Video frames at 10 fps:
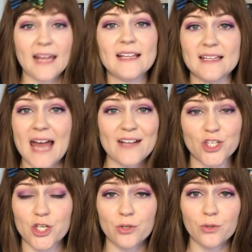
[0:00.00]
and it
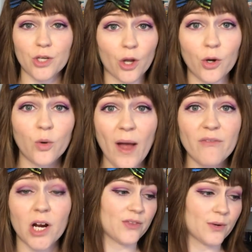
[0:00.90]
attached to, you know, whoever.